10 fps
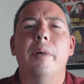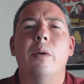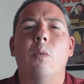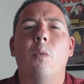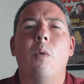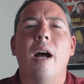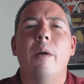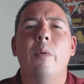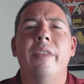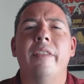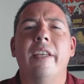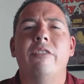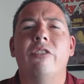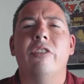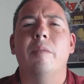but why wouldn't they
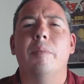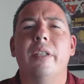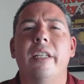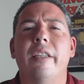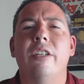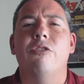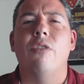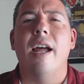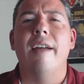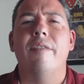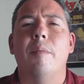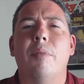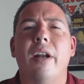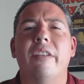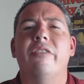just completely drive the
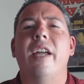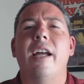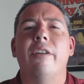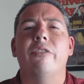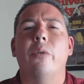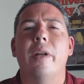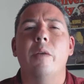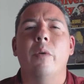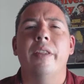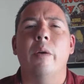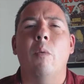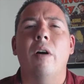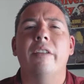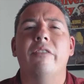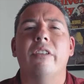price down so anyone that
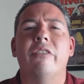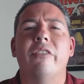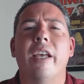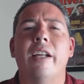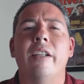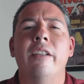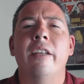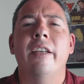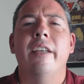wants to sell